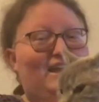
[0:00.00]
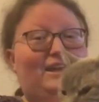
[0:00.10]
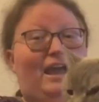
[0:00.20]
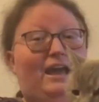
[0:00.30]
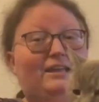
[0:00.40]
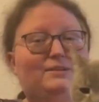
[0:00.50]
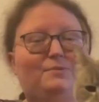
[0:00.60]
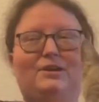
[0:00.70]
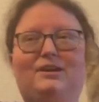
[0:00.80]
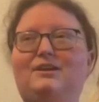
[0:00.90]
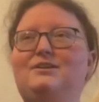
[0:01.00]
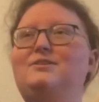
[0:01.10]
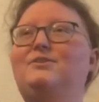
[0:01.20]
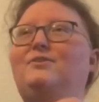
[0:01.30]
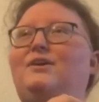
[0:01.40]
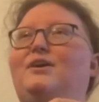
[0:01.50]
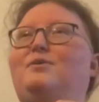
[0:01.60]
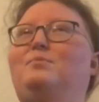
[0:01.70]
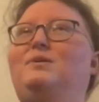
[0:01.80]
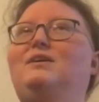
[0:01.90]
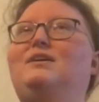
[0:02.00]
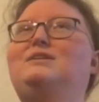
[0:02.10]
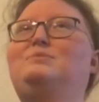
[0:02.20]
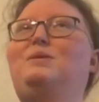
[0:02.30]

cats, what can you do? Because